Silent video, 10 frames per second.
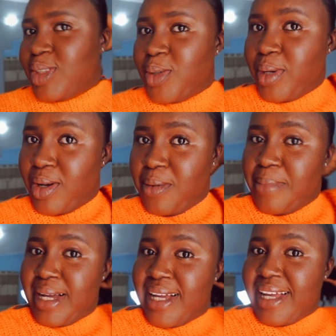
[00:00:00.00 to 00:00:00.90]
So welcome
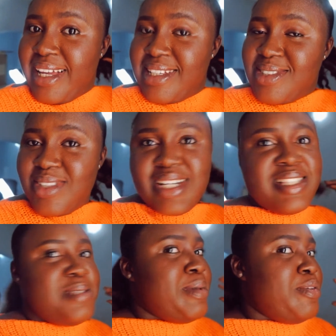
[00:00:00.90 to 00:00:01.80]
back, guys. You can
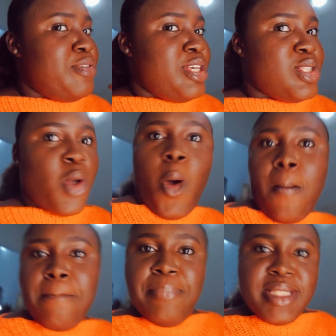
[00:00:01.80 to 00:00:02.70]
see my face
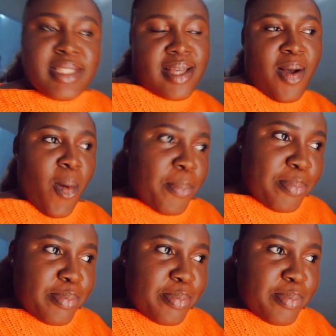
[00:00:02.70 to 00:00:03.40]
all beat up.